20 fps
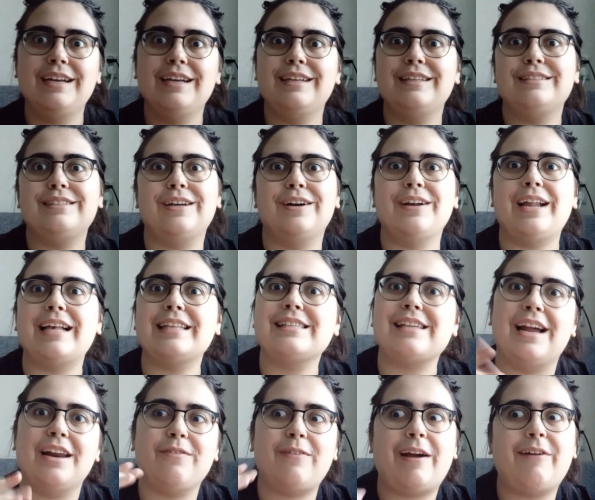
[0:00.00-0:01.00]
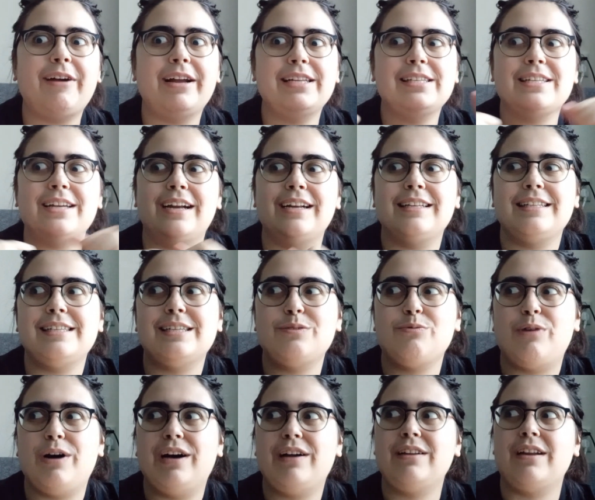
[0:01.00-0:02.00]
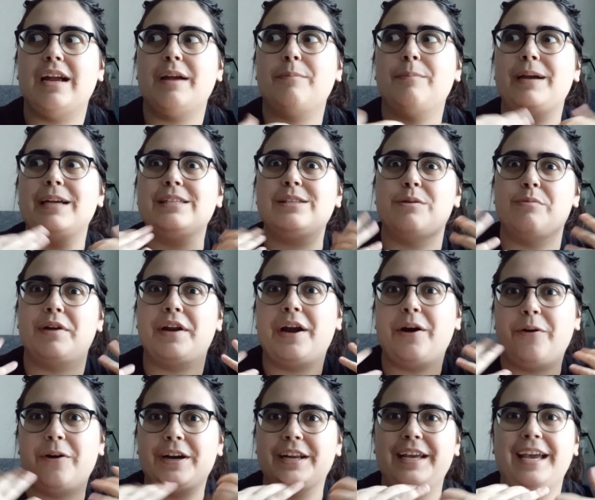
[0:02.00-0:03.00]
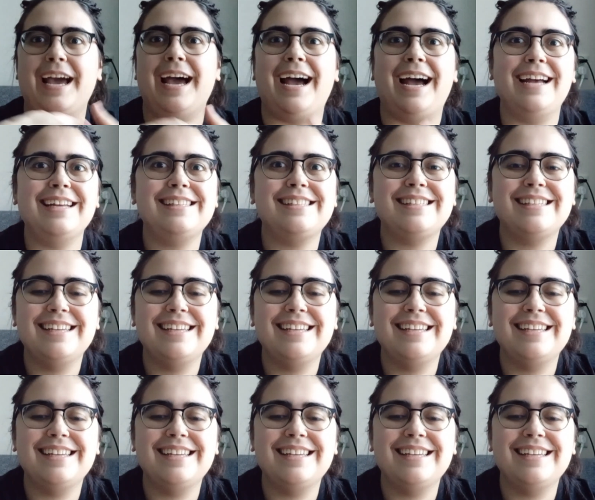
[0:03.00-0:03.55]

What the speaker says: So that's kind of how I decided as well, like based on what I already had.